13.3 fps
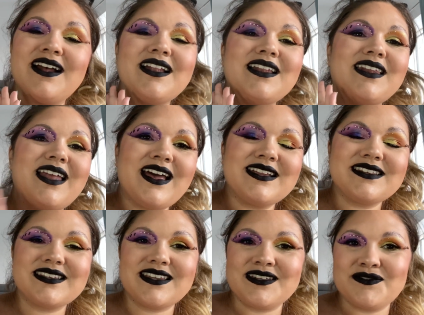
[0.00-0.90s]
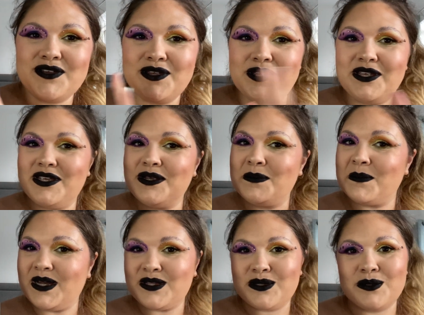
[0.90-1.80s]
let's give you
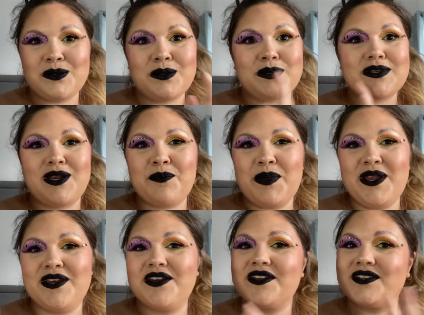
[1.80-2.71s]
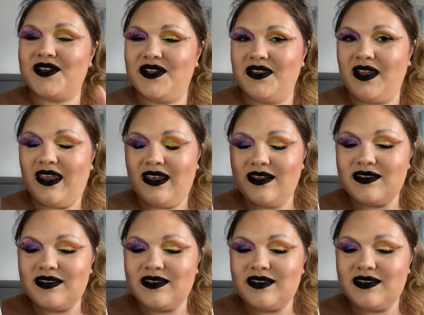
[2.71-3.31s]
my thoughts and opinions on this.